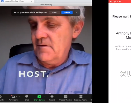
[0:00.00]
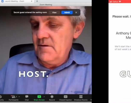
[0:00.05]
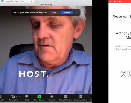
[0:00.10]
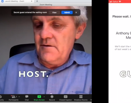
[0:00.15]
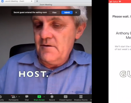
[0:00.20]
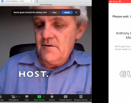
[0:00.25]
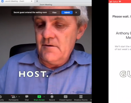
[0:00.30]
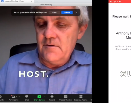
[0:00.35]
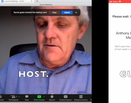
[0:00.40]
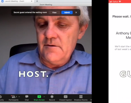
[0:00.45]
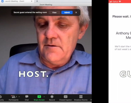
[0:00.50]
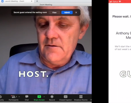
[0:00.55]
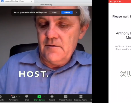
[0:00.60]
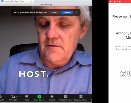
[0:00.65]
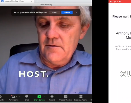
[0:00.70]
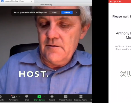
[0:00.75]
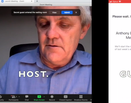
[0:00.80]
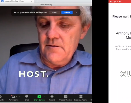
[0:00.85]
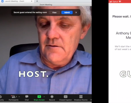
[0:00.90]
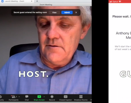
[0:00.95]

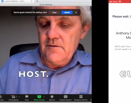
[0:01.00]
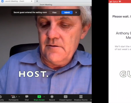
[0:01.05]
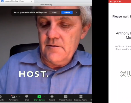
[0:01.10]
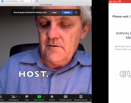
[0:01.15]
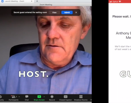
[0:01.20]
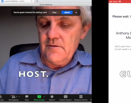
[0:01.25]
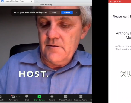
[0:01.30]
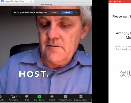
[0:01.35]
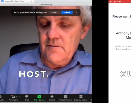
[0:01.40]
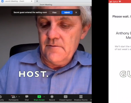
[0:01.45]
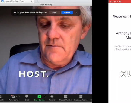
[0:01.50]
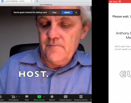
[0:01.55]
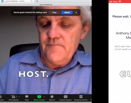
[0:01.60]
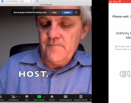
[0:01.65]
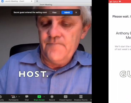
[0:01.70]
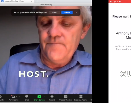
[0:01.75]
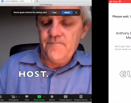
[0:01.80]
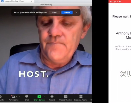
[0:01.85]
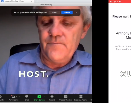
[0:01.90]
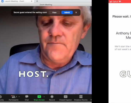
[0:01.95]

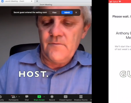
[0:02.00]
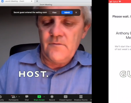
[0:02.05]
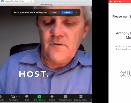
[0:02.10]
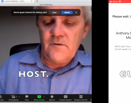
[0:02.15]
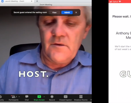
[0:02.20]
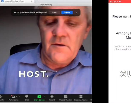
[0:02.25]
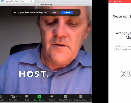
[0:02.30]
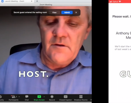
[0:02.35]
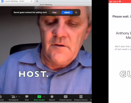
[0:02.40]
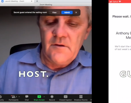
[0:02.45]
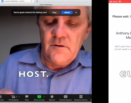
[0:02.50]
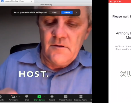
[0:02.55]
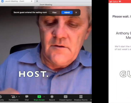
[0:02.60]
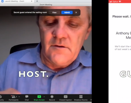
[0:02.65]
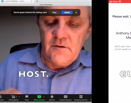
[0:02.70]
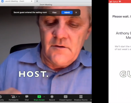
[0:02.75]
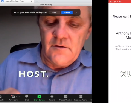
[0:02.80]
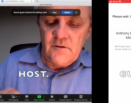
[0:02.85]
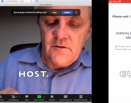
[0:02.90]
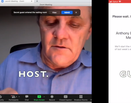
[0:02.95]

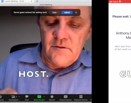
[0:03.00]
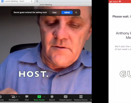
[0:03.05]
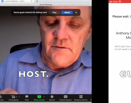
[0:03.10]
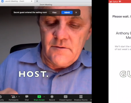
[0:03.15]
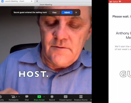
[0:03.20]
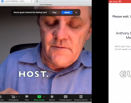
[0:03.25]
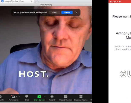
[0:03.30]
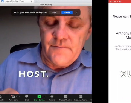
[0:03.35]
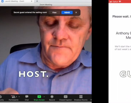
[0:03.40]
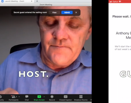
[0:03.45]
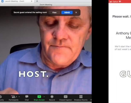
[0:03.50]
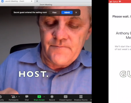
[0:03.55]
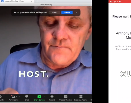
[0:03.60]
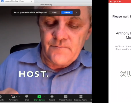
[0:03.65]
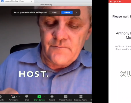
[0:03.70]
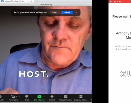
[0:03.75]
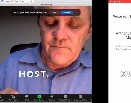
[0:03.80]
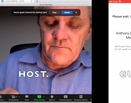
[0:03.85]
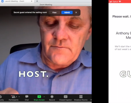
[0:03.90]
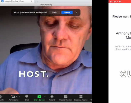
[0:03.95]

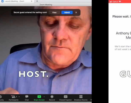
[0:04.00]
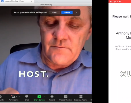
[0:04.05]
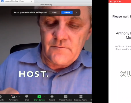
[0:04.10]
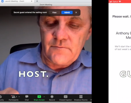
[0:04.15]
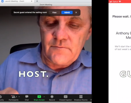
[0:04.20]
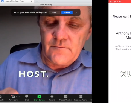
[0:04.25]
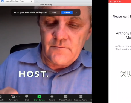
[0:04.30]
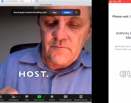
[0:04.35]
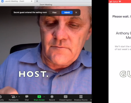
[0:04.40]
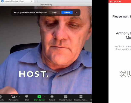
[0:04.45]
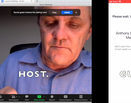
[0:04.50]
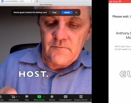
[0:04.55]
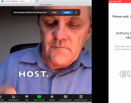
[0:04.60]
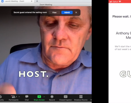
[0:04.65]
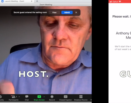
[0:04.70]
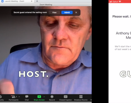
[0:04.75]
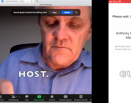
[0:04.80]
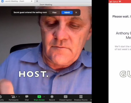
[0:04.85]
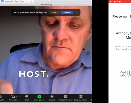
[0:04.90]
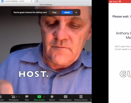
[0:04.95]

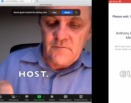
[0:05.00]
No one is speaking in this clip.